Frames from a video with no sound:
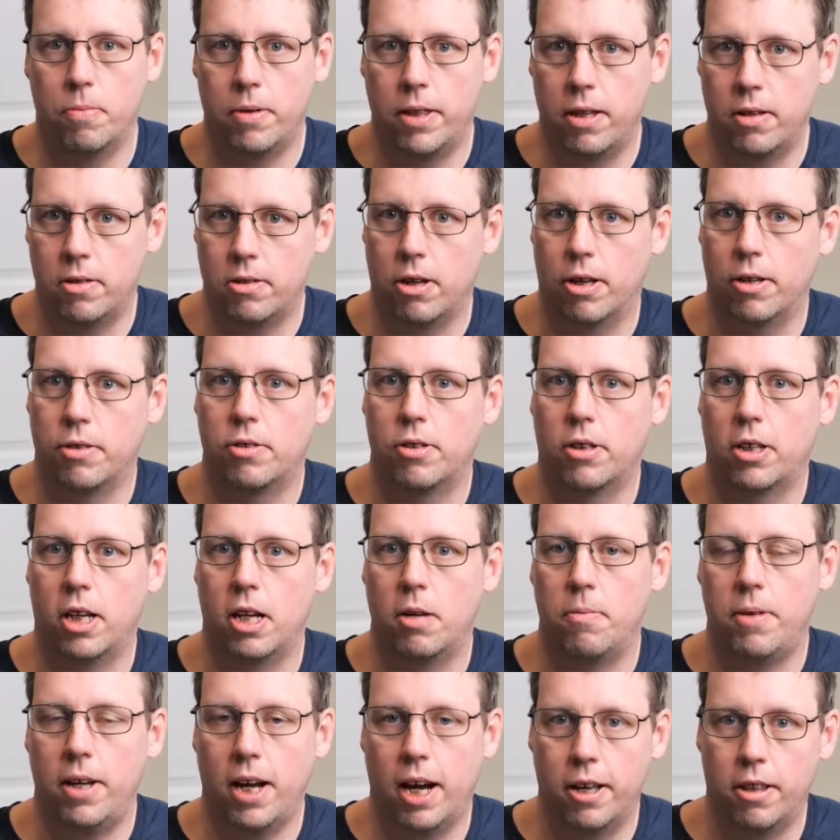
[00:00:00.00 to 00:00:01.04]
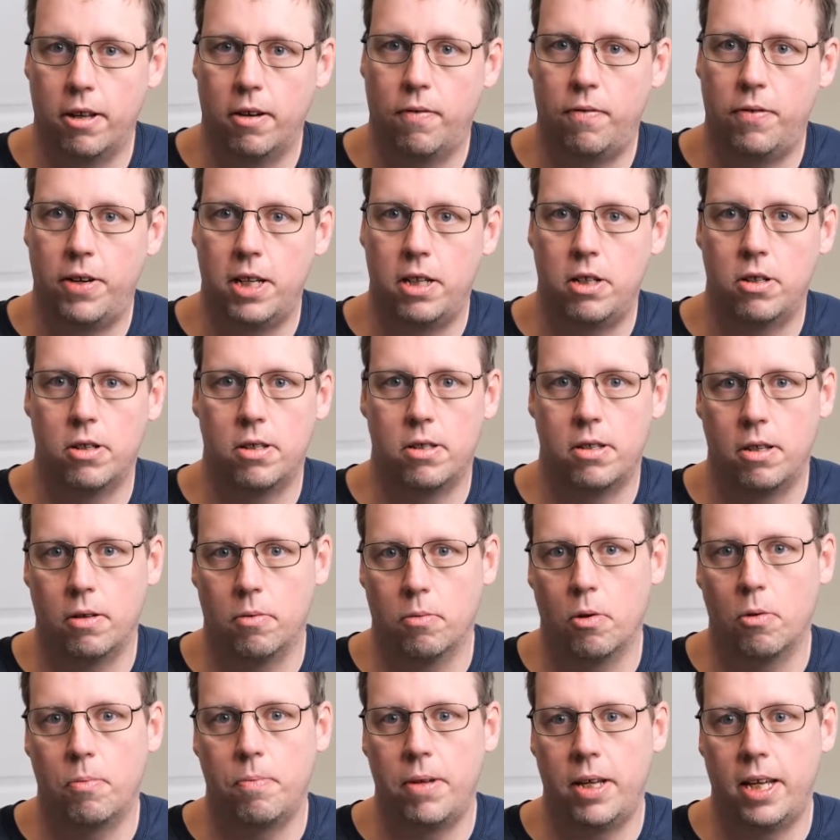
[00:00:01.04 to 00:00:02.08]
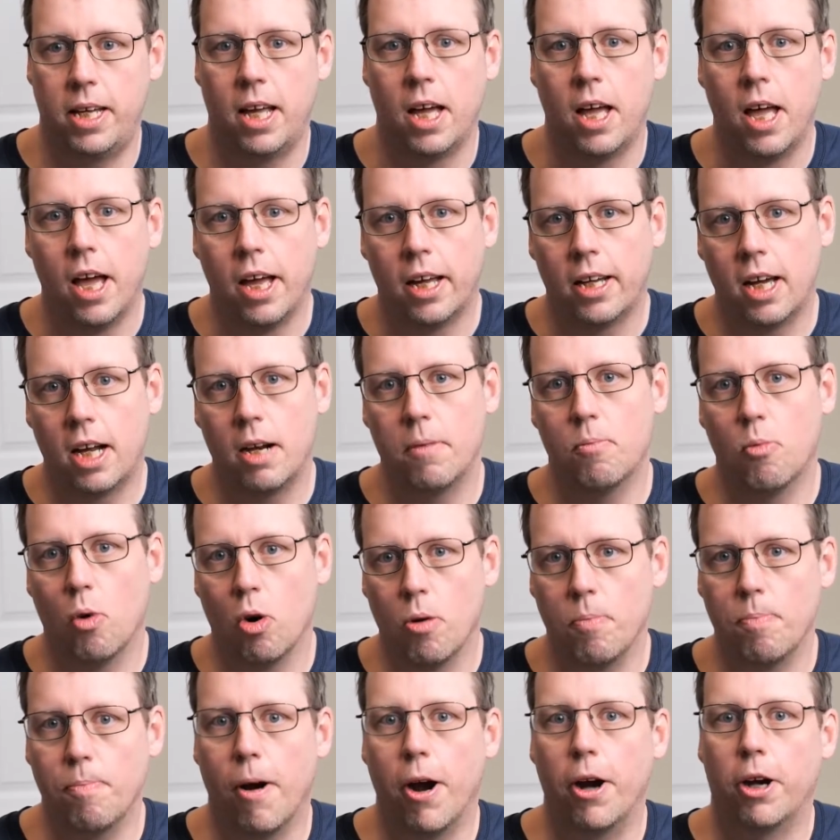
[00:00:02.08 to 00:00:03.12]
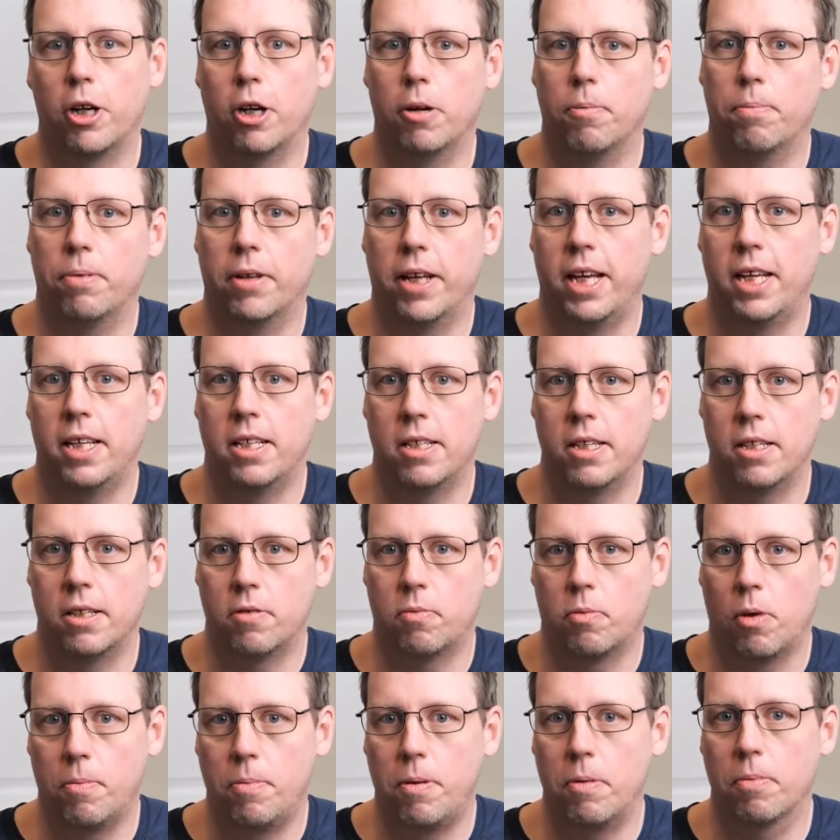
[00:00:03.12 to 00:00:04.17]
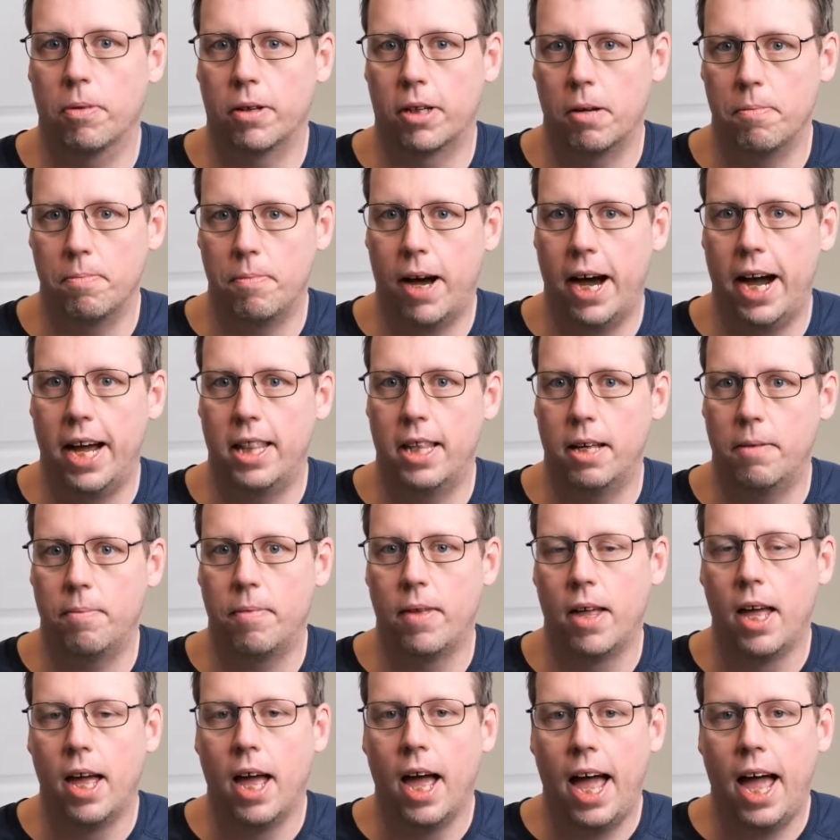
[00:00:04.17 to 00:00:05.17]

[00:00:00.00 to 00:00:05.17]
but there's also going to be other features that will be kind of more marketplaces where people can buy them.